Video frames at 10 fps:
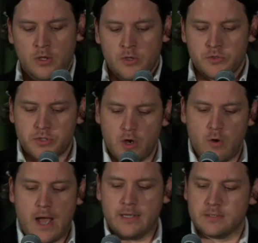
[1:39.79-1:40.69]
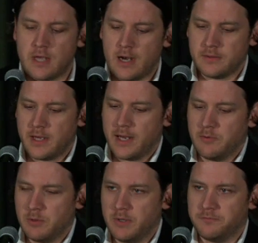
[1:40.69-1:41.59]
So I decided that it
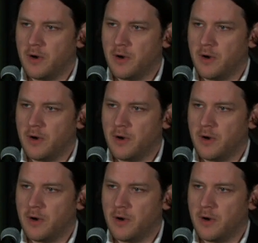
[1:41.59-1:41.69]
would be fun.